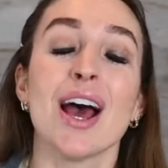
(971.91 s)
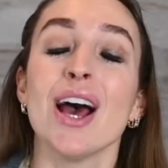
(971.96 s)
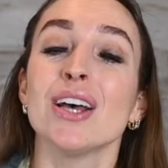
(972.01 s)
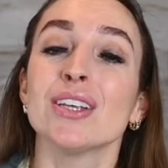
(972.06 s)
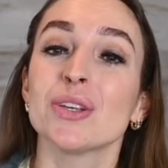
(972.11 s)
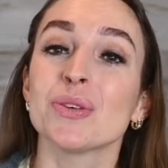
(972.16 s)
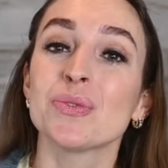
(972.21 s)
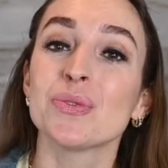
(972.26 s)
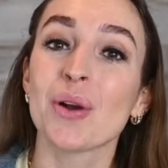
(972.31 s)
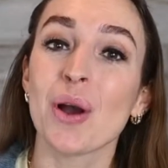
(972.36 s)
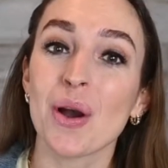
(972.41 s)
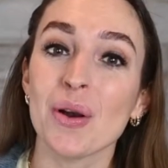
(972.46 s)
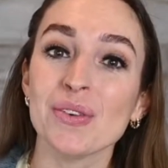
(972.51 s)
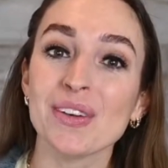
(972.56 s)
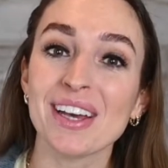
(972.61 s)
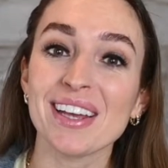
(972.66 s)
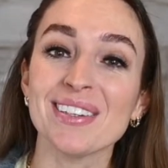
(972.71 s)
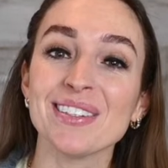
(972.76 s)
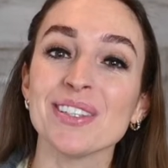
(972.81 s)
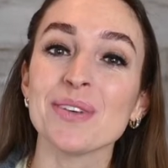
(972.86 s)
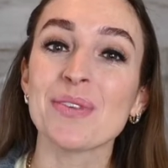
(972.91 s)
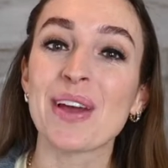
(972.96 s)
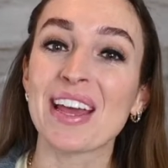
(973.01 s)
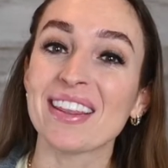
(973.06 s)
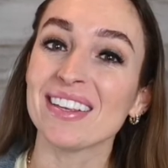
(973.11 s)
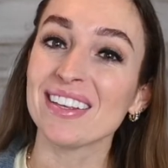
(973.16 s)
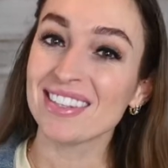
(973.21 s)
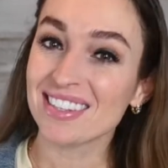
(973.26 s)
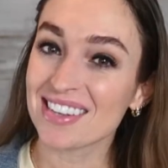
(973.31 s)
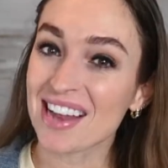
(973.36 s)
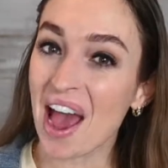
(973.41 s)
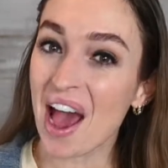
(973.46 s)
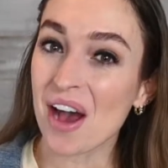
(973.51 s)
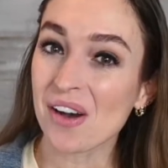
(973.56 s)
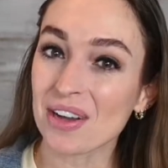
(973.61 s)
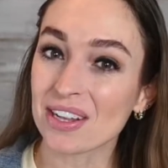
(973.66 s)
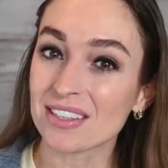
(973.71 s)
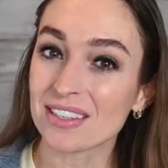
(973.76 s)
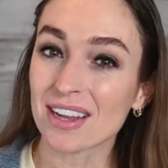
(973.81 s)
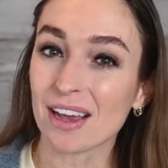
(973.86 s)
So go get on the wait list now
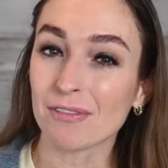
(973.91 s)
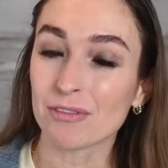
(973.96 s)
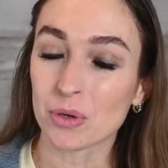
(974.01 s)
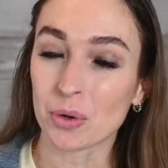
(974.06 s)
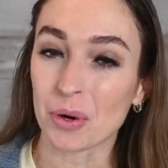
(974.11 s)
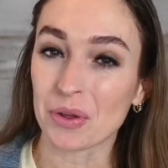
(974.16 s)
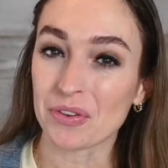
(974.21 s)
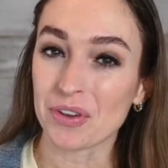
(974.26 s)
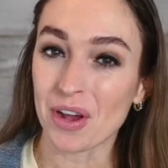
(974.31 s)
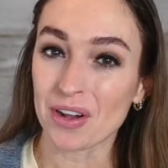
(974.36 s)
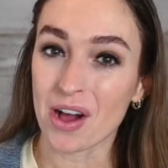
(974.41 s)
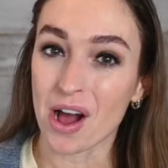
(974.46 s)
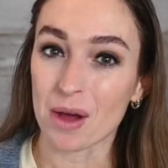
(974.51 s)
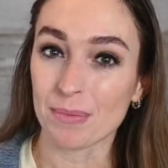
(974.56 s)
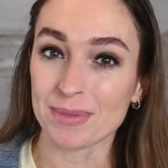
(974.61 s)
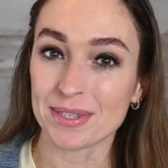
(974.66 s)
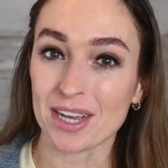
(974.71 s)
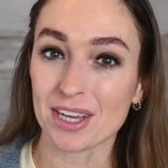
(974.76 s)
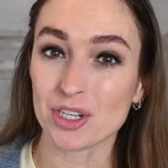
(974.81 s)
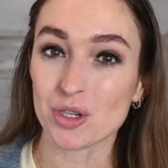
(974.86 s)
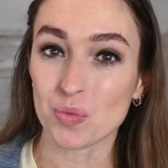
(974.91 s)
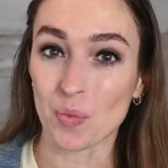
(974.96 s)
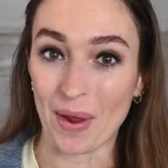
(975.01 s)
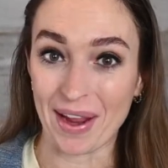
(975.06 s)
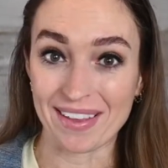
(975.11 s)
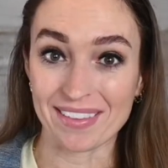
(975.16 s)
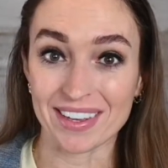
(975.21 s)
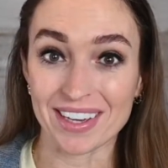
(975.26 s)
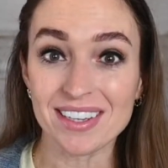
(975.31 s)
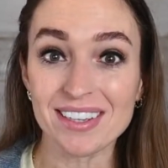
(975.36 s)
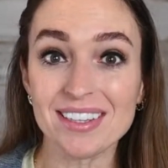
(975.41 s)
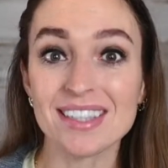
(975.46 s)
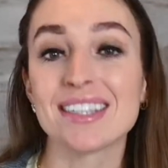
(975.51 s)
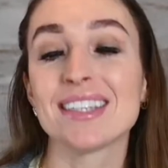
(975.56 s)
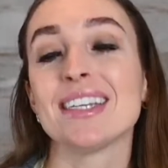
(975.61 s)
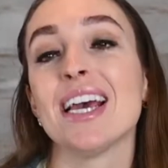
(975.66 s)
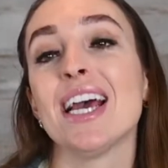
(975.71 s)
at stephdoworth.com/waitlist